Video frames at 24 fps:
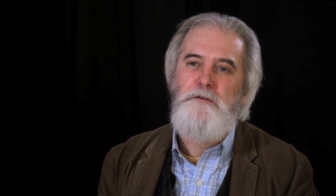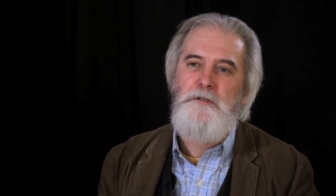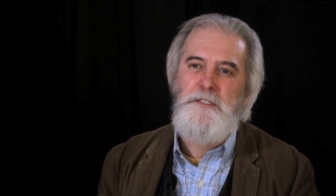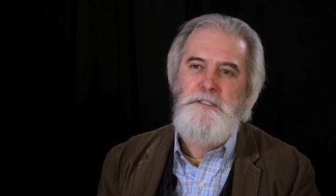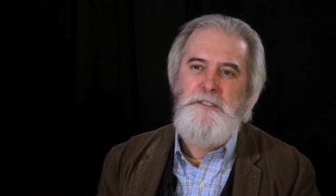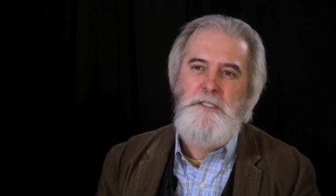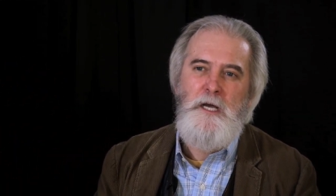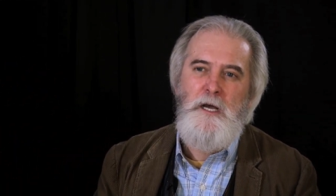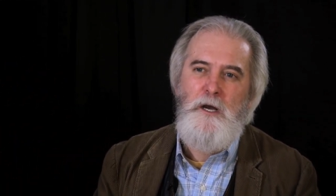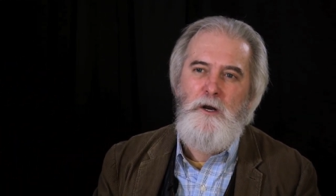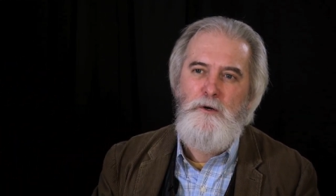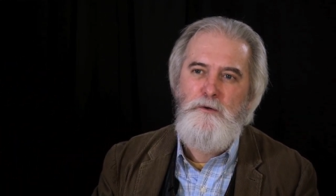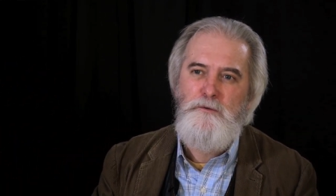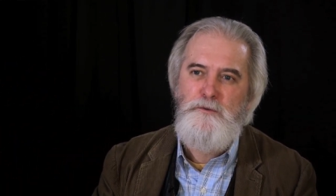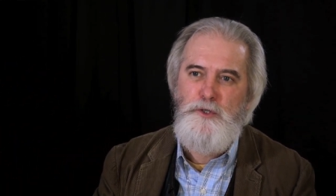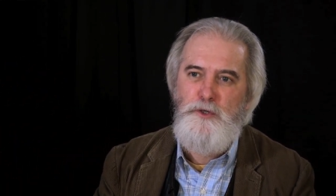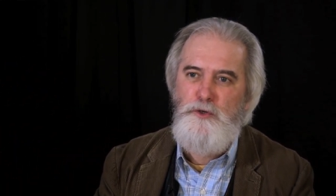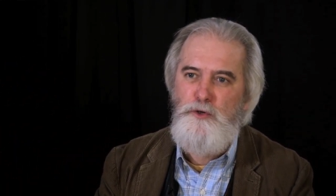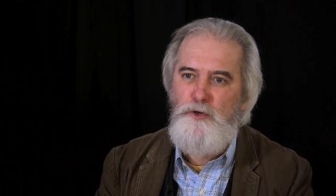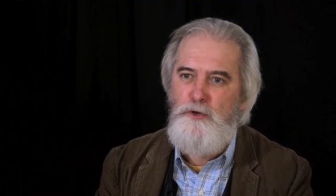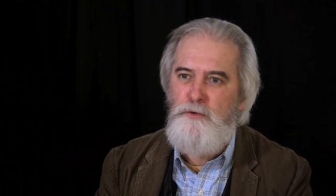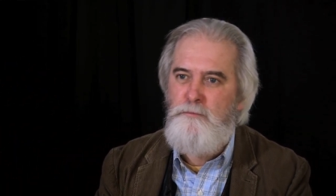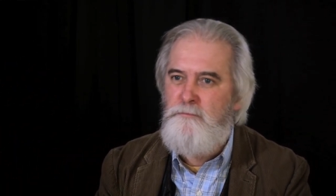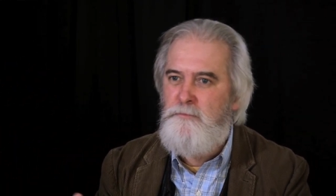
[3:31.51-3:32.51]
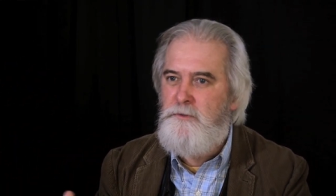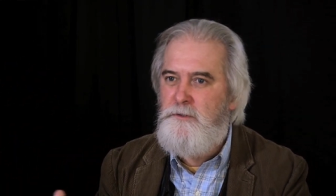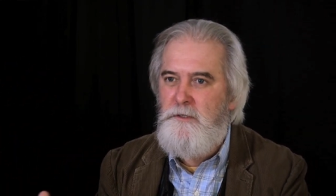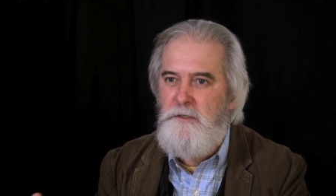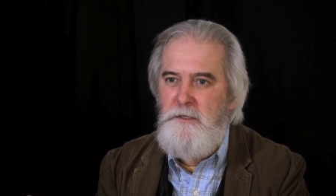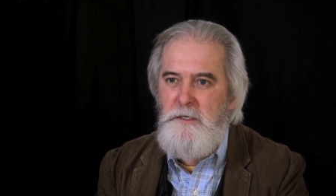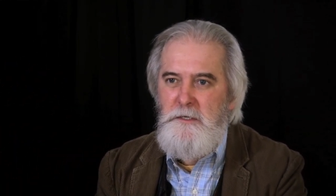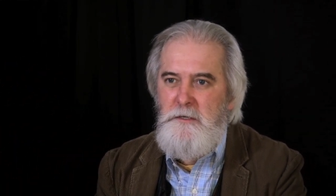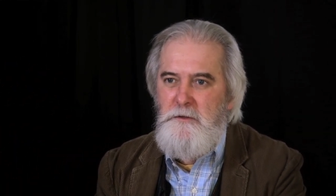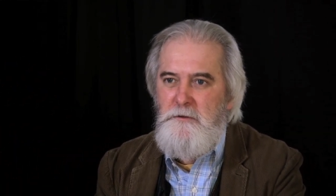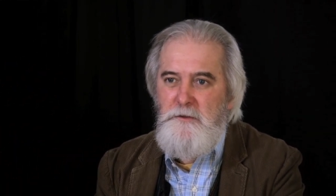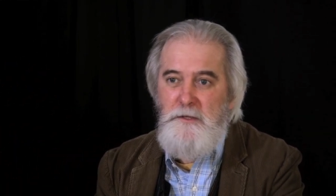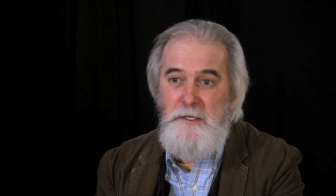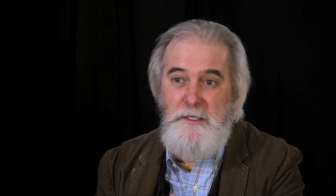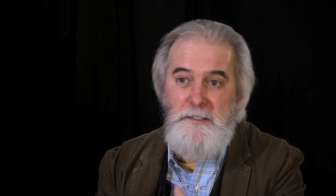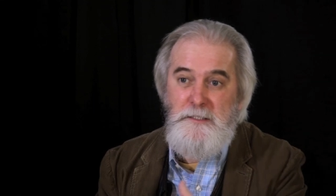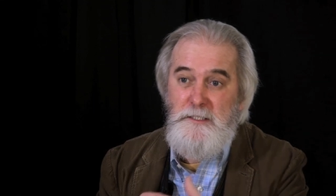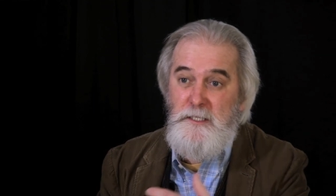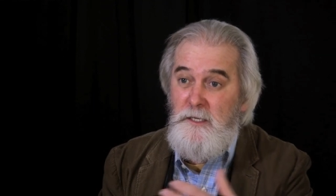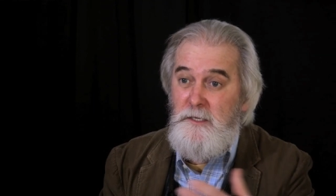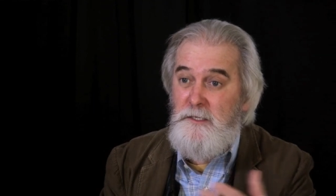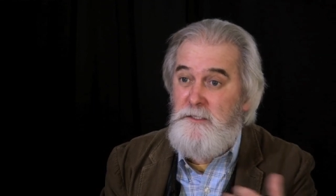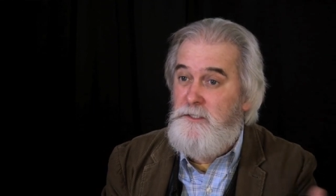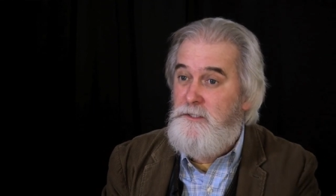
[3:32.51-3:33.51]
is now termed
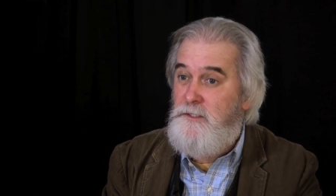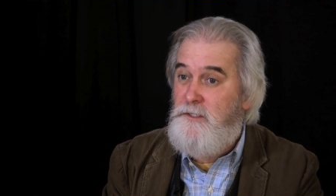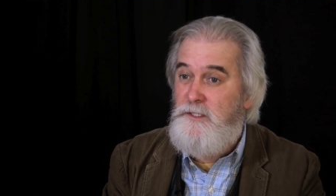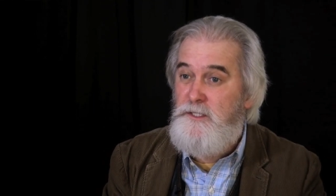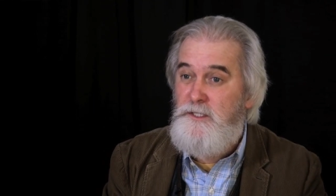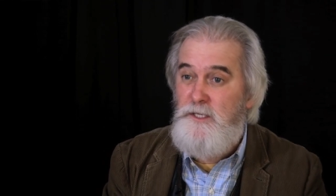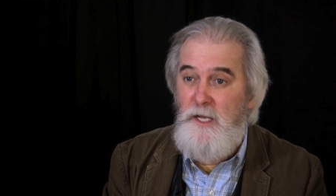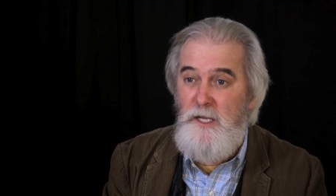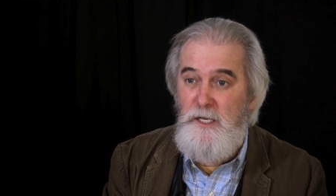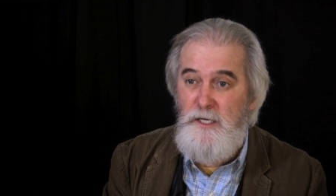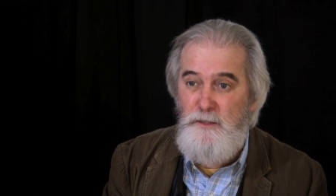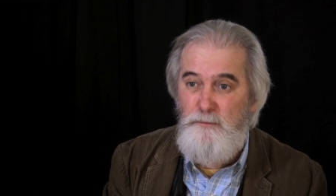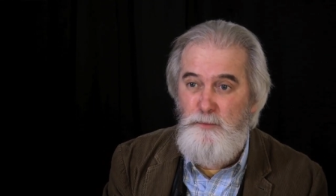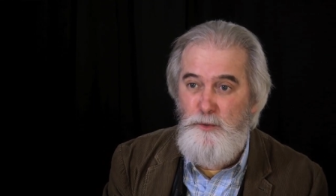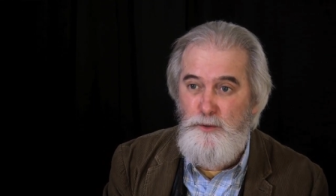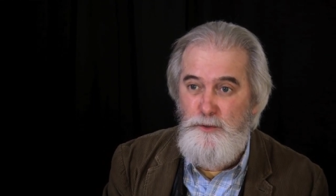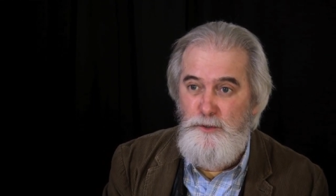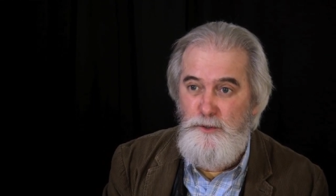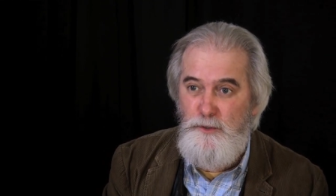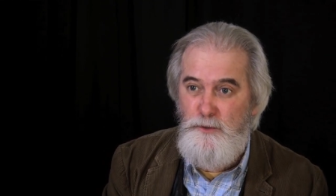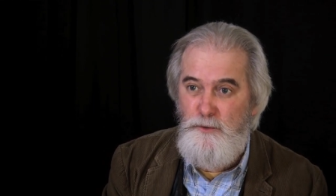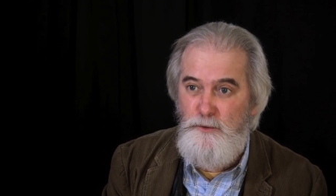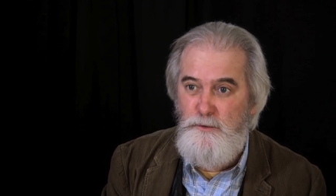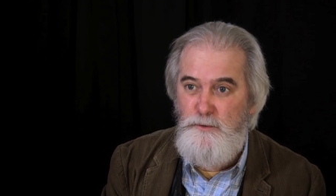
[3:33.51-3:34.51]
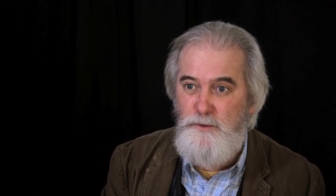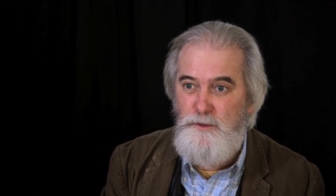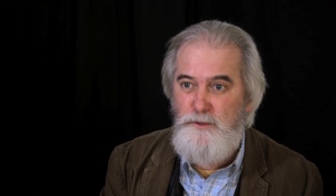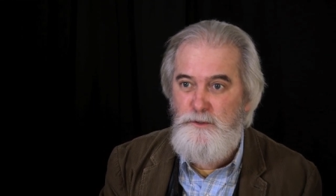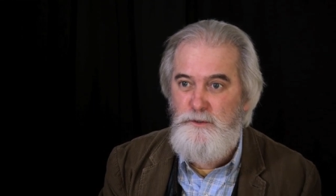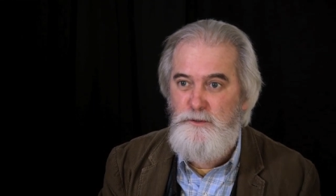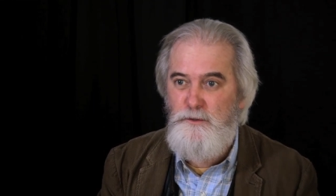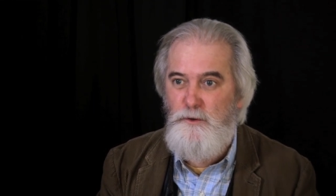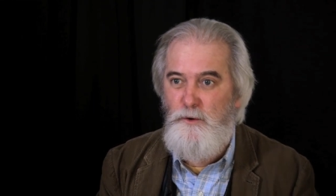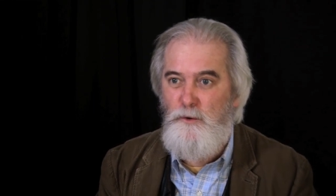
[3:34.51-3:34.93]
things like sustainable use